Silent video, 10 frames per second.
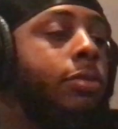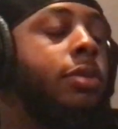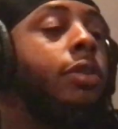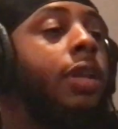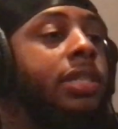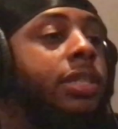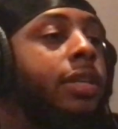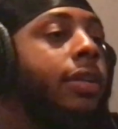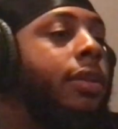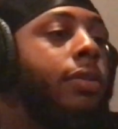you was doing that
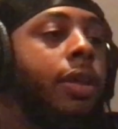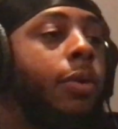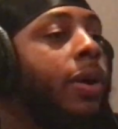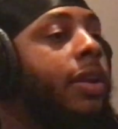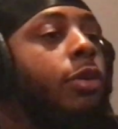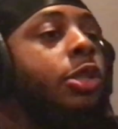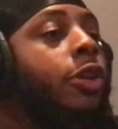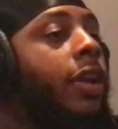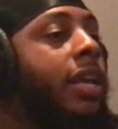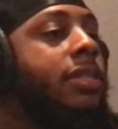shit. It wasn't no
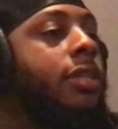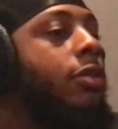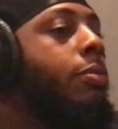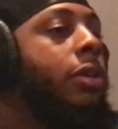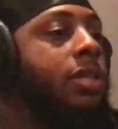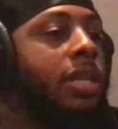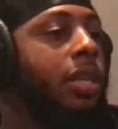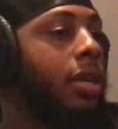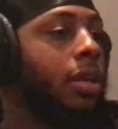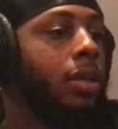trend to do music
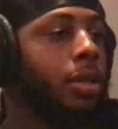then.